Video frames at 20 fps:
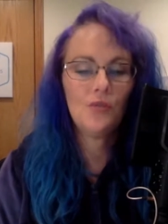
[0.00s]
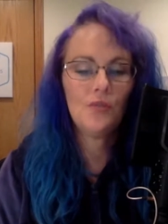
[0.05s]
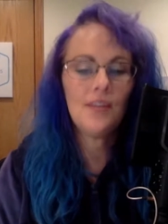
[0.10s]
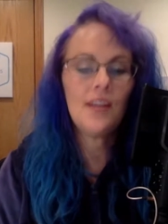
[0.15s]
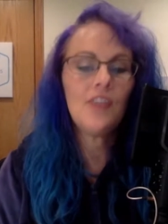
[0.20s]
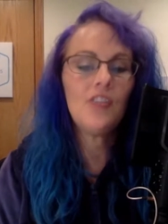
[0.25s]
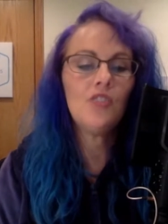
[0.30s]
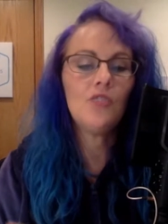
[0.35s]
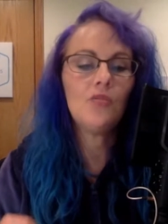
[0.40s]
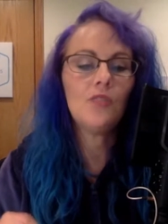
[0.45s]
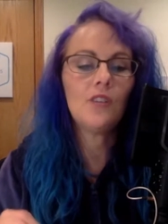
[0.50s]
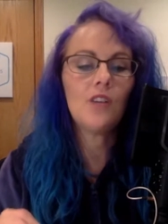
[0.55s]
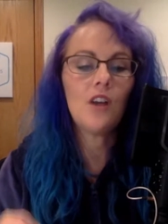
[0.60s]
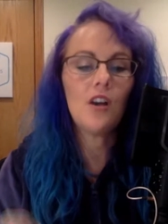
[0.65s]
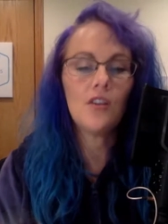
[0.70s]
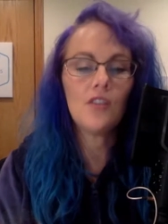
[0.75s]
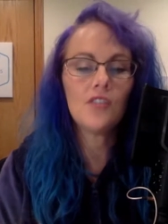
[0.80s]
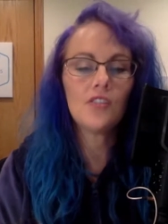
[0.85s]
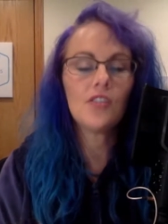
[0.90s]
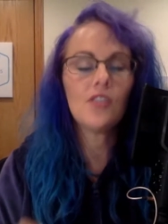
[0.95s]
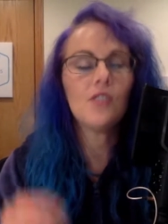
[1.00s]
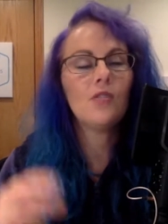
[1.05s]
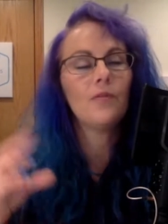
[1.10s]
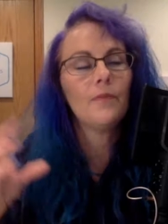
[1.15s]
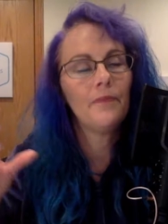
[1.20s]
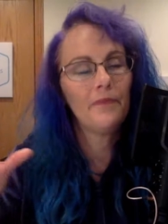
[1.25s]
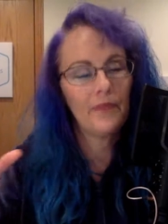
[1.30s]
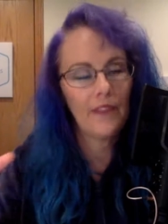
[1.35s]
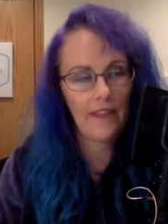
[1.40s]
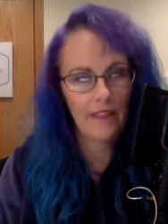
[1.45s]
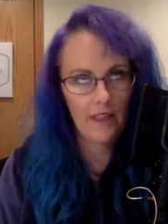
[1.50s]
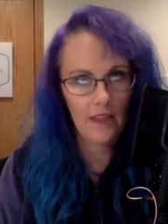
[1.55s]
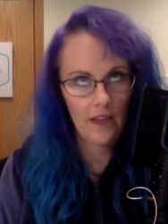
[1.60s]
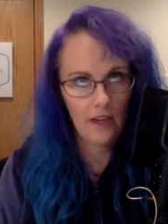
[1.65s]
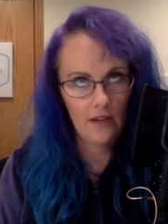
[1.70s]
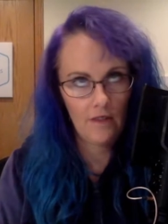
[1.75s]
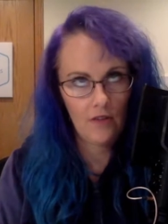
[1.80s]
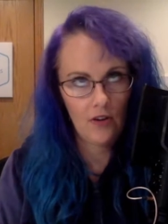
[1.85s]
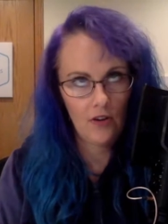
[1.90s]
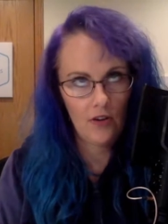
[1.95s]
Now you can also
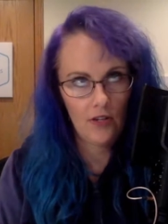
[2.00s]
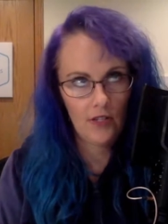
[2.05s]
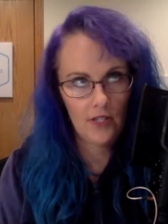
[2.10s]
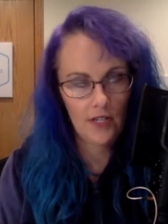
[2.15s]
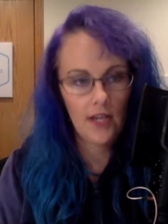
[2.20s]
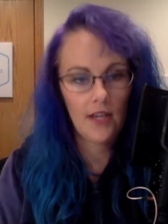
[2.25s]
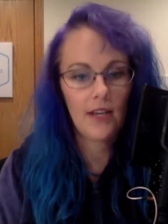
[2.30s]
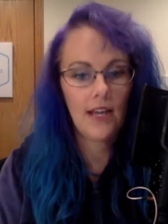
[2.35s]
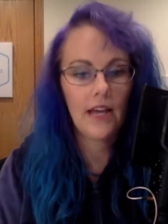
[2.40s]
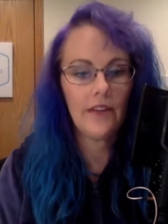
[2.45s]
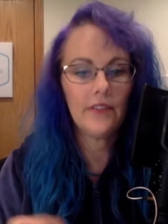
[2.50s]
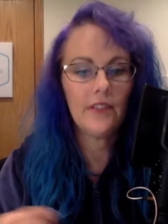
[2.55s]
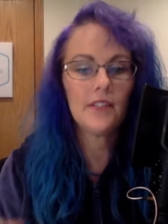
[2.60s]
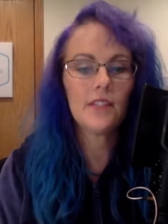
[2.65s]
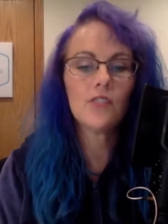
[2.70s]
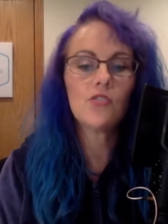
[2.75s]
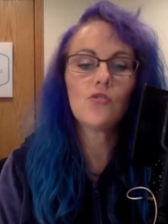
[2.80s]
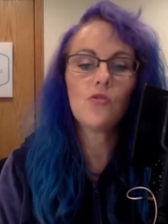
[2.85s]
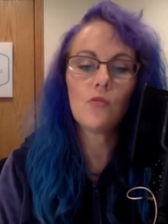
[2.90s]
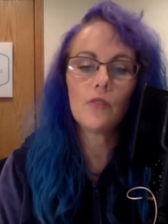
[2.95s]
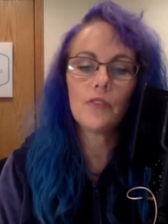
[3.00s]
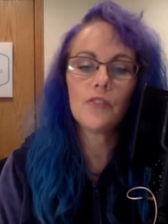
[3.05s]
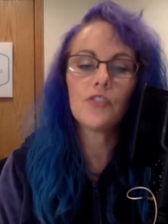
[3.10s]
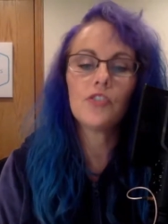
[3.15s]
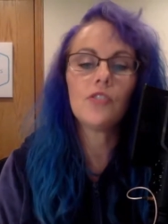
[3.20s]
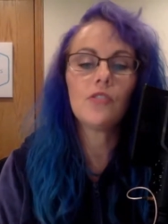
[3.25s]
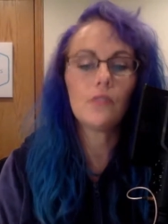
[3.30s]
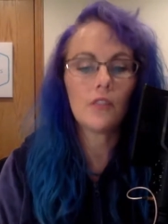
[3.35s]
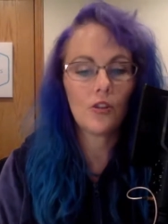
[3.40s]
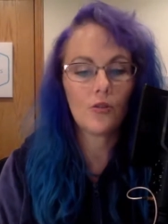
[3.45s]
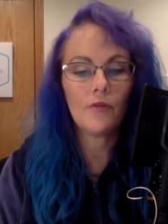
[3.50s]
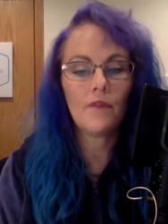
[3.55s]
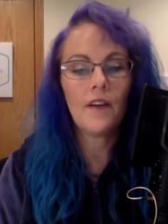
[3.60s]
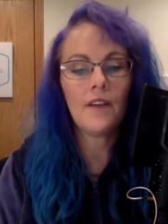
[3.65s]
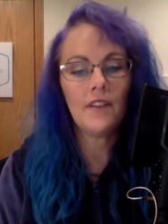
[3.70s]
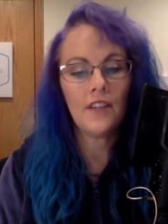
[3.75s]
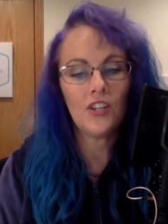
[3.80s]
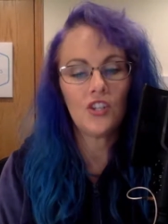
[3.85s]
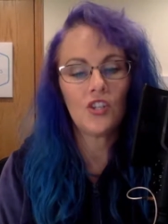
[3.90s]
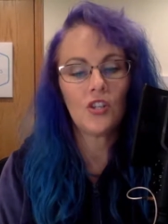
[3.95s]
like I've already said, add the essential oils to your liquid
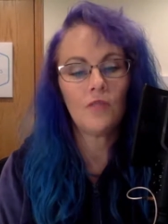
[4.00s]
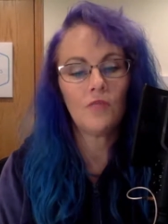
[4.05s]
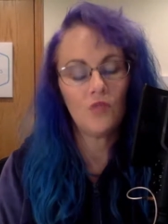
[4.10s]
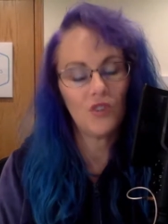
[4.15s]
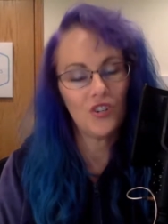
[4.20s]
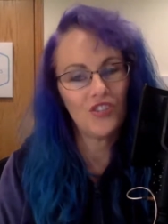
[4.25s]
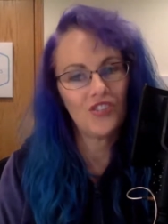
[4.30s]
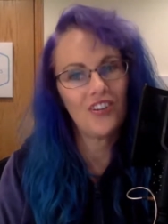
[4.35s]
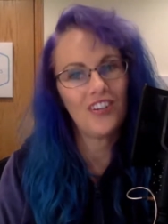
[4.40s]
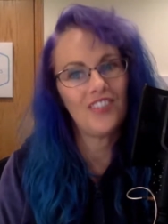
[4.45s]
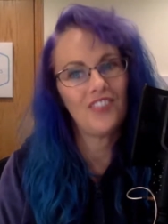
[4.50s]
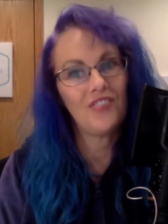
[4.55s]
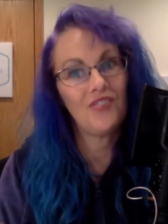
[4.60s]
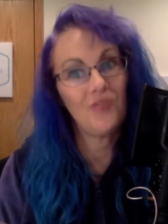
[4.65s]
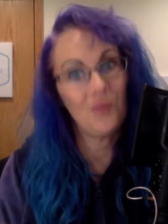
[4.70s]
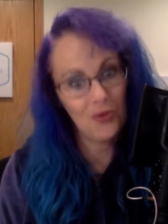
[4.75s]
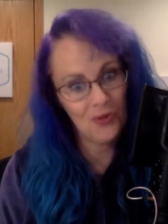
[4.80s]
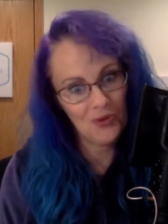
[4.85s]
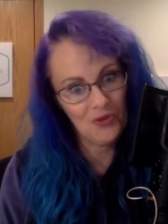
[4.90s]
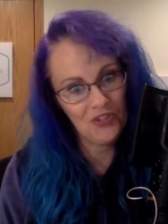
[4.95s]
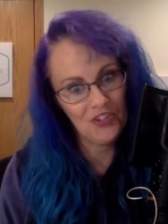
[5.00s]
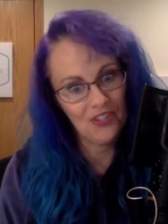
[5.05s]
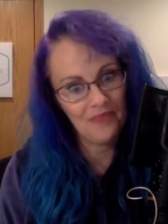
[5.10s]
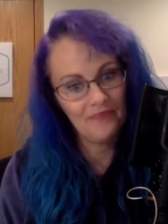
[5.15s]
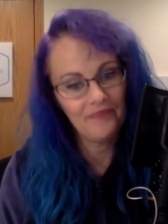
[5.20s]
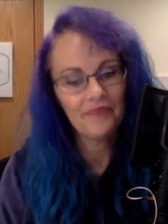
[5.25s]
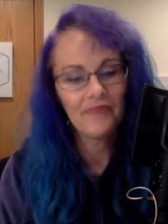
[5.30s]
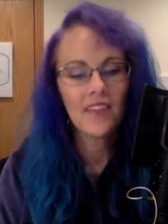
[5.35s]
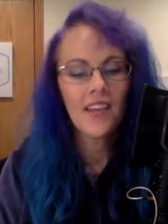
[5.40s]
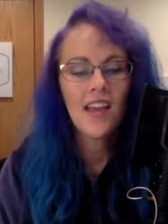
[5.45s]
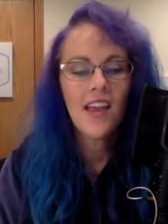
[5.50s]
foundation, moisturizer, or lotion.